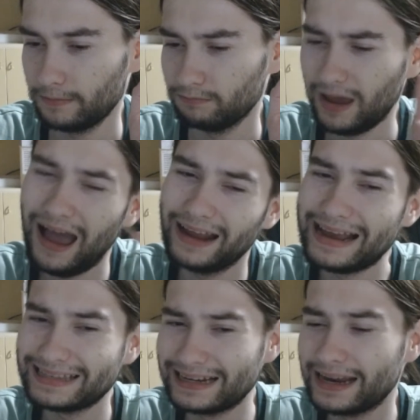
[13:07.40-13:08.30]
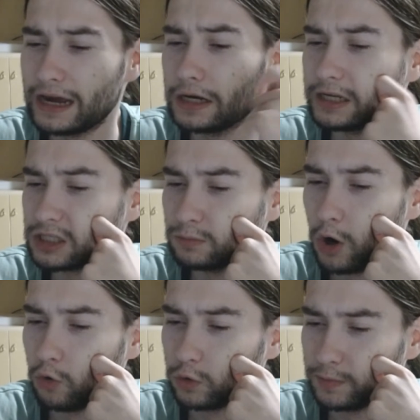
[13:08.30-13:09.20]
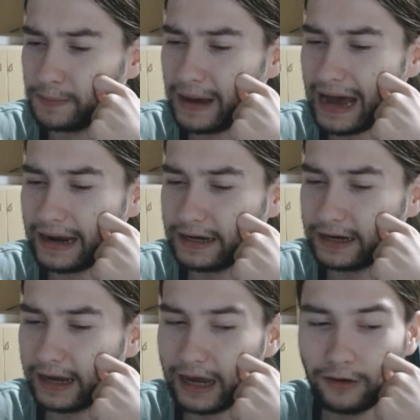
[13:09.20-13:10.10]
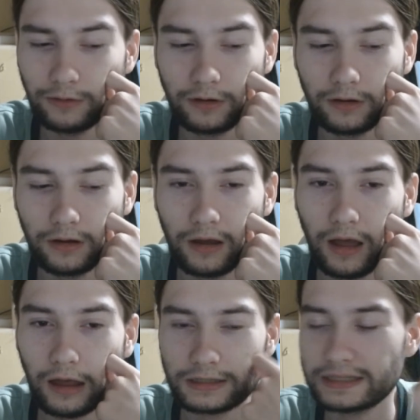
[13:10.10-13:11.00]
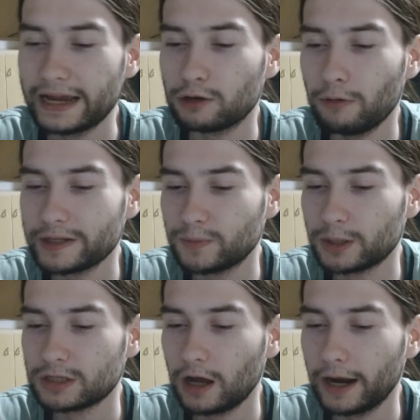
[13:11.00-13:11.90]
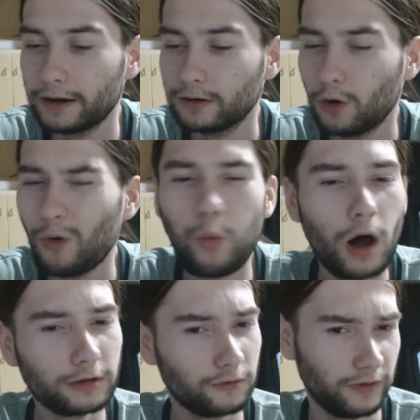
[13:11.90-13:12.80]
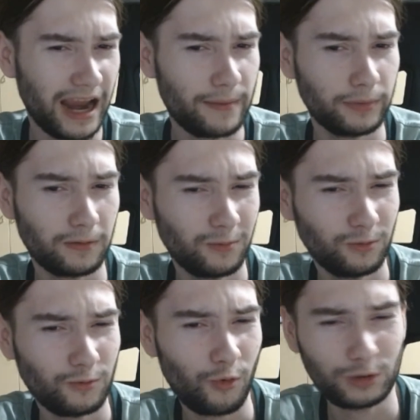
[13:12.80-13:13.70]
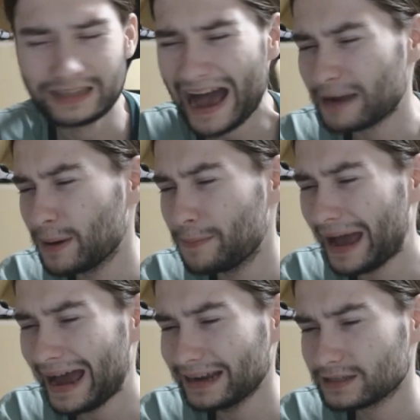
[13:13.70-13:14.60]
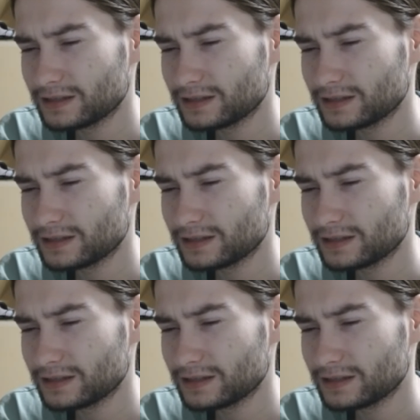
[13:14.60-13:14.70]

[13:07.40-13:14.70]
I guess inhaling smoke would be bad anyhow. A cigarette with like water vapor. Would that be bad?